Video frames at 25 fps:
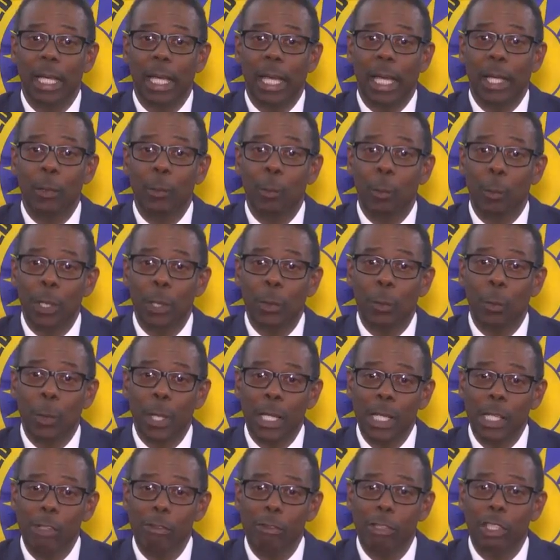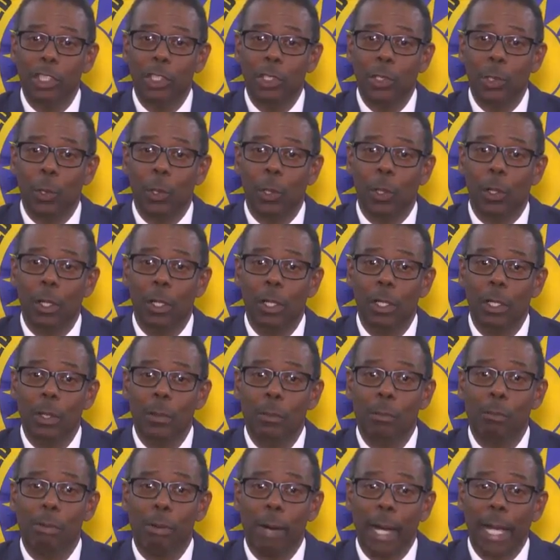and we will restore
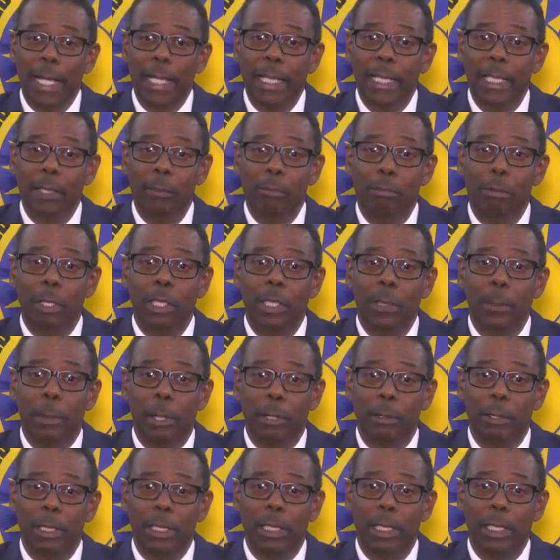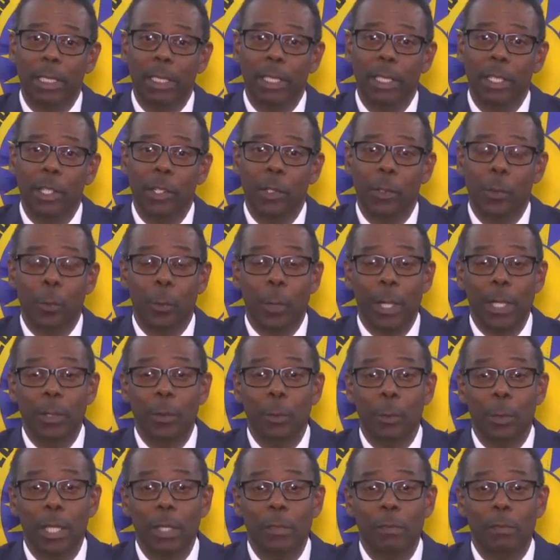pride and prosperity
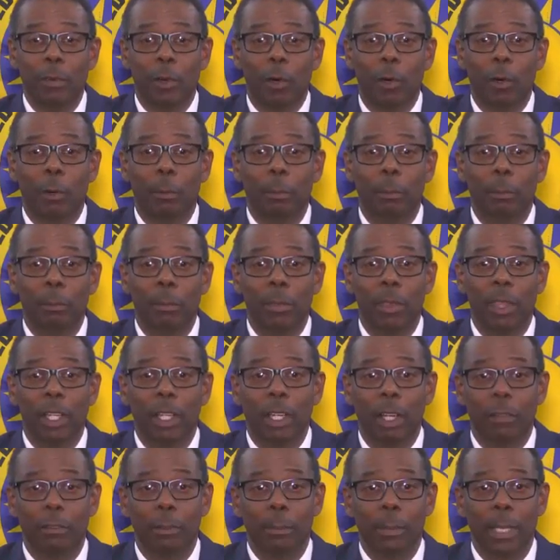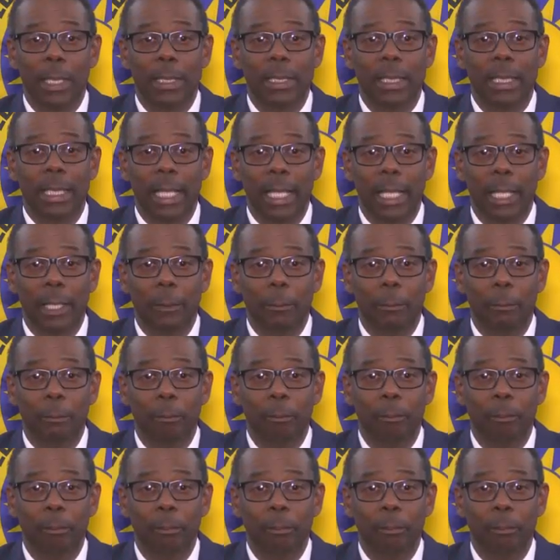when we form the government again.